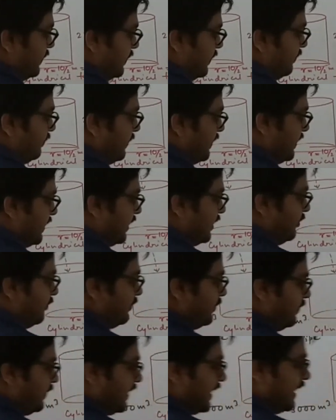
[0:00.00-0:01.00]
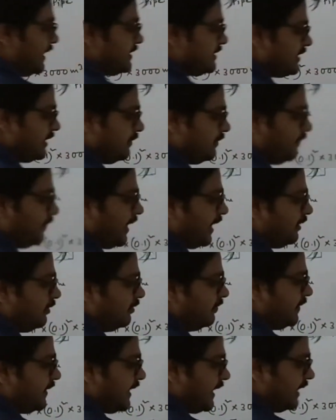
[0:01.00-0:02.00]
Meter cube will be cancelled, pi
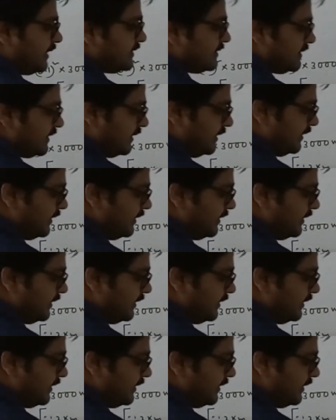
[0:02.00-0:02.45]
will be cancelled.